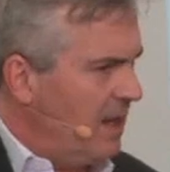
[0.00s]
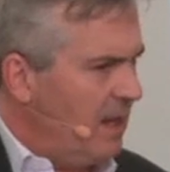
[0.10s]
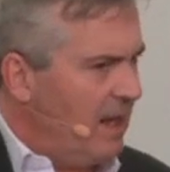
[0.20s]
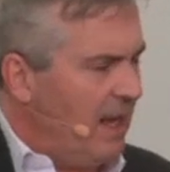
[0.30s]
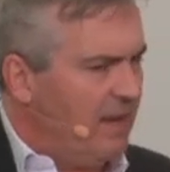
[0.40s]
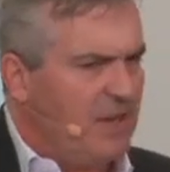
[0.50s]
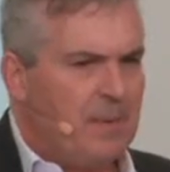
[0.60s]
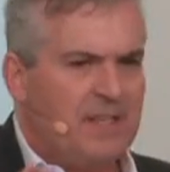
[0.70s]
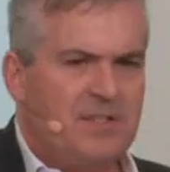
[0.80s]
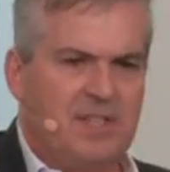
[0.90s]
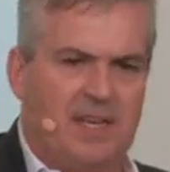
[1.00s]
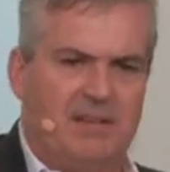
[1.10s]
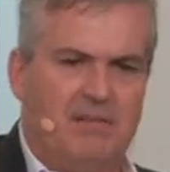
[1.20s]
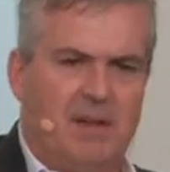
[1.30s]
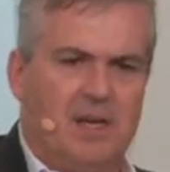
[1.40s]
If anybody's
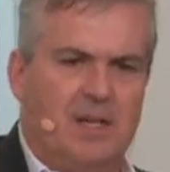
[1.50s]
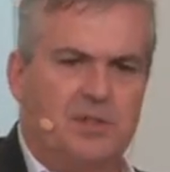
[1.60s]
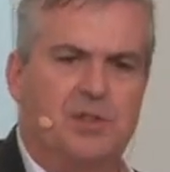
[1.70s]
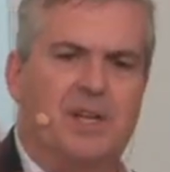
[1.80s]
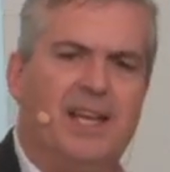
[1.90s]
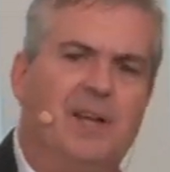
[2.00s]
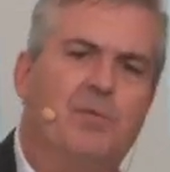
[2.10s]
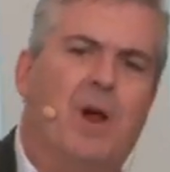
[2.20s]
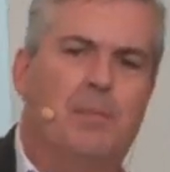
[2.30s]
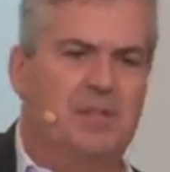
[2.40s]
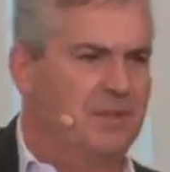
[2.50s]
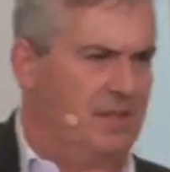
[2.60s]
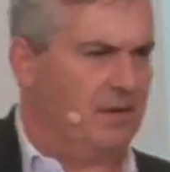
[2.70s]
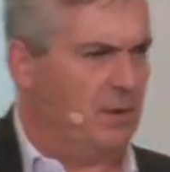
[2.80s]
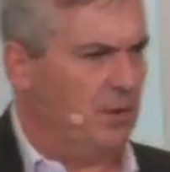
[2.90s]
seen Sir Ken Robinson,
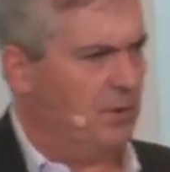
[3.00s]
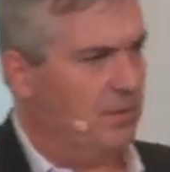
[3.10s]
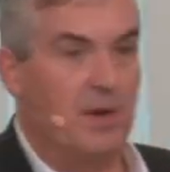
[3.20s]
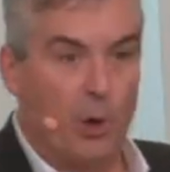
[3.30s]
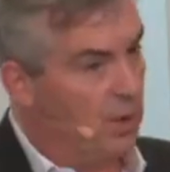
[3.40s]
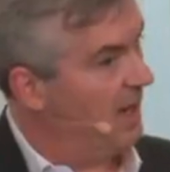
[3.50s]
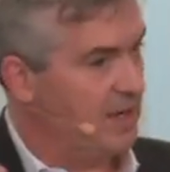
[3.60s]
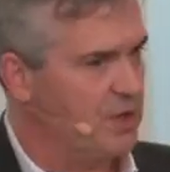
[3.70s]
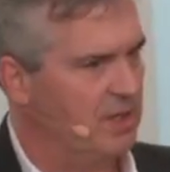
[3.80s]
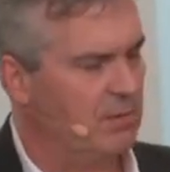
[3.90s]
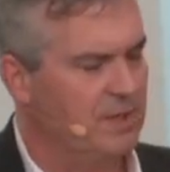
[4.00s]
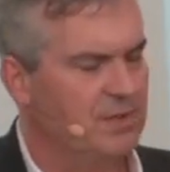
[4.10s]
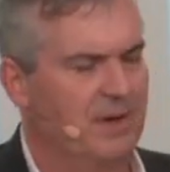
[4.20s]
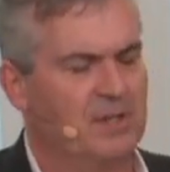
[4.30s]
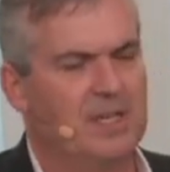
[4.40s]
who, no relation
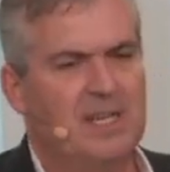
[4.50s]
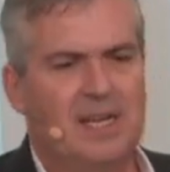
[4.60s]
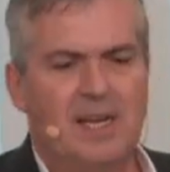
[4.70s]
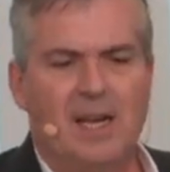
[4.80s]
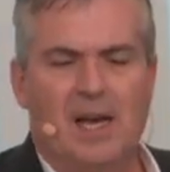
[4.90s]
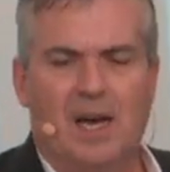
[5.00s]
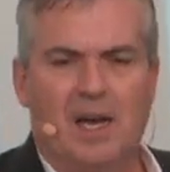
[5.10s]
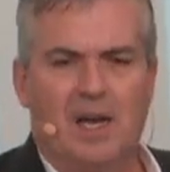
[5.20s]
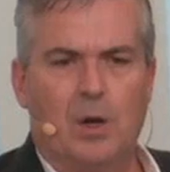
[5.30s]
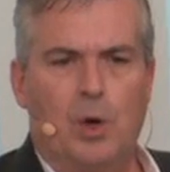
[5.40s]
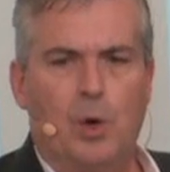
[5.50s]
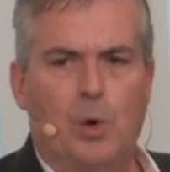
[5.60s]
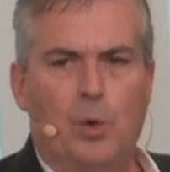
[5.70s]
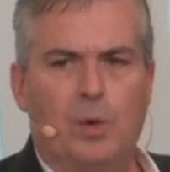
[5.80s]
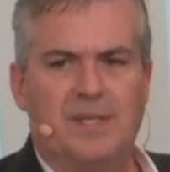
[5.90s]
whatsoever,
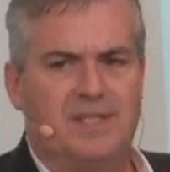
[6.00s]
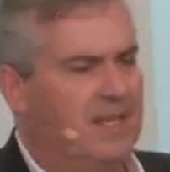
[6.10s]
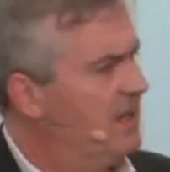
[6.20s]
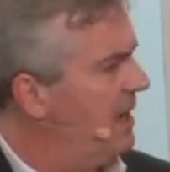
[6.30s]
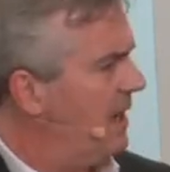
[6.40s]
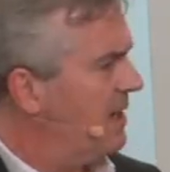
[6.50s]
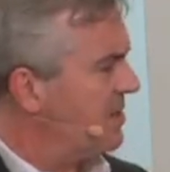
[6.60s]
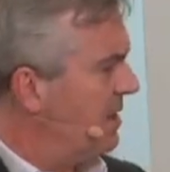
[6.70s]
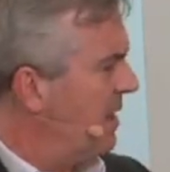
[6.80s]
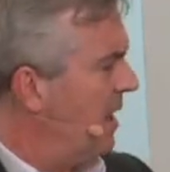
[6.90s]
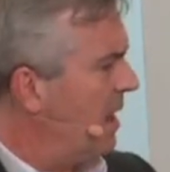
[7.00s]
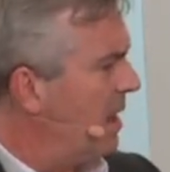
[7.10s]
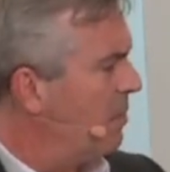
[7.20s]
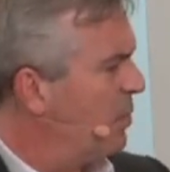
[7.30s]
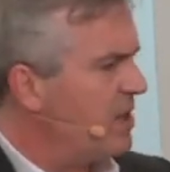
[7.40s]
who did, he's
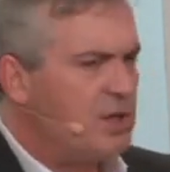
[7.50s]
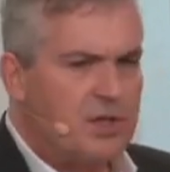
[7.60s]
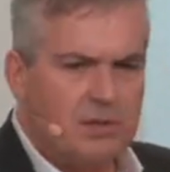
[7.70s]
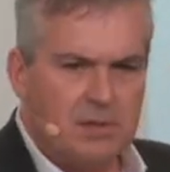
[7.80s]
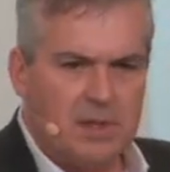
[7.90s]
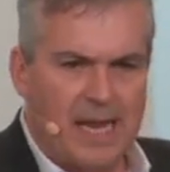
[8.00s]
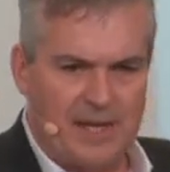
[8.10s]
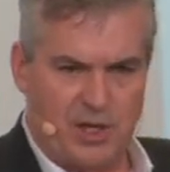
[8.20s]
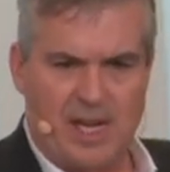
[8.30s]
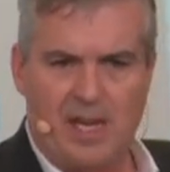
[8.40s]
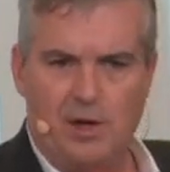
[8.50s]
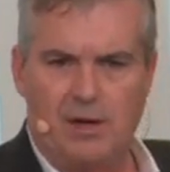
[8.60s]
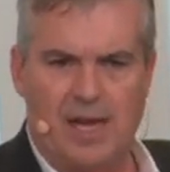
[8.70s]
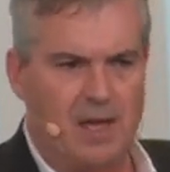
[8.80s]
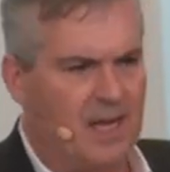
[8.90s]
a British educator,
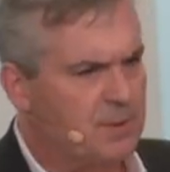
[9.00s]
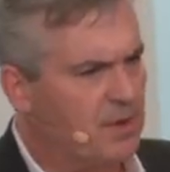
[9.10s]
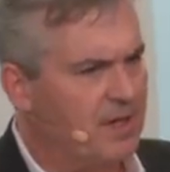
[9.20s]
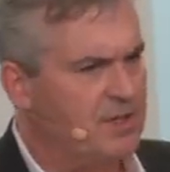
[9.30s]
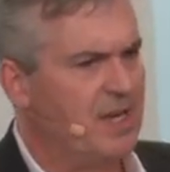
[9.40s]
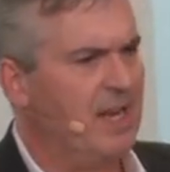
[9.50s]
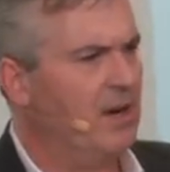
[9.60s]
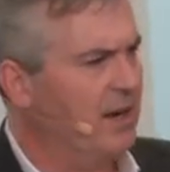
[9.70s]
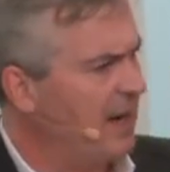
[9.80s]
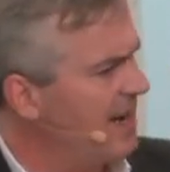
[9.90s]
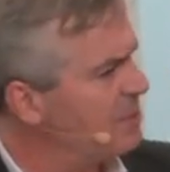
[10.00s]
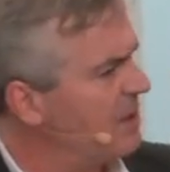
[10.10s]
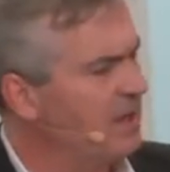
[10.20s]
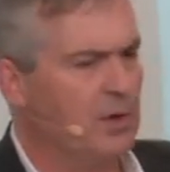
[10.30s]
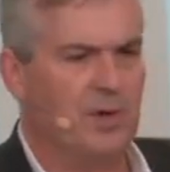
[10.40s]
expert in educator, and an expert
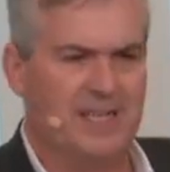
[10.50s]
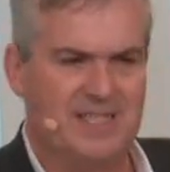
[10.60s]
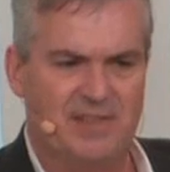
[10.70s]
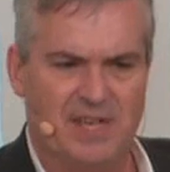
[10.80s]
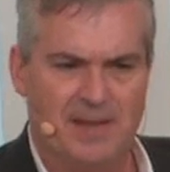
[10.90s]
in creativity,